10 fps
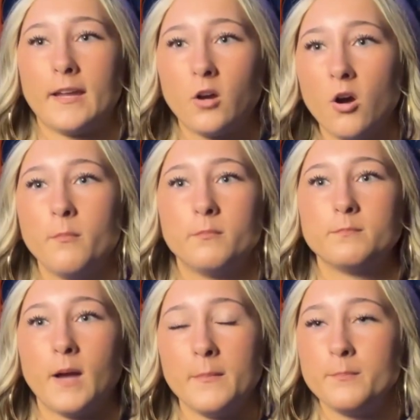like on
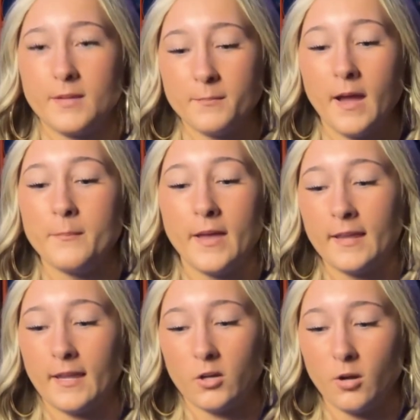my in my
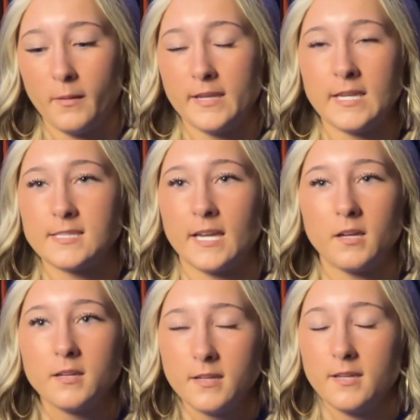bed, like on my knees,
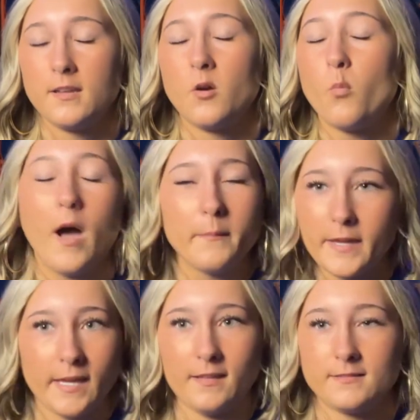like, why
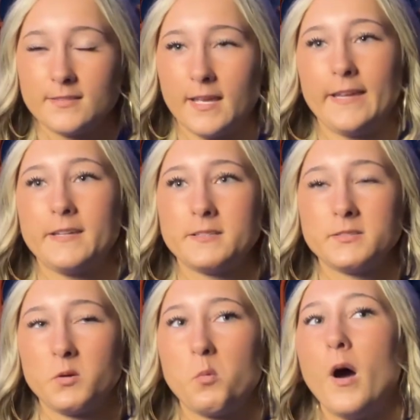me? Like,
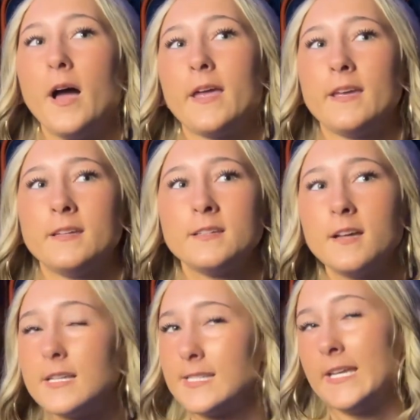why
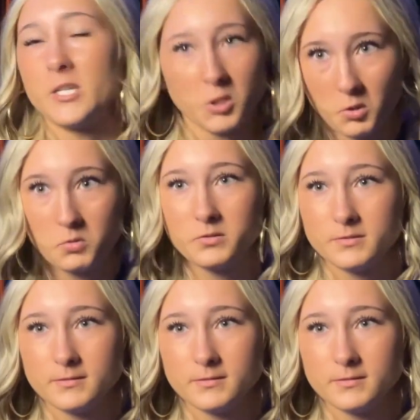a 10 year old?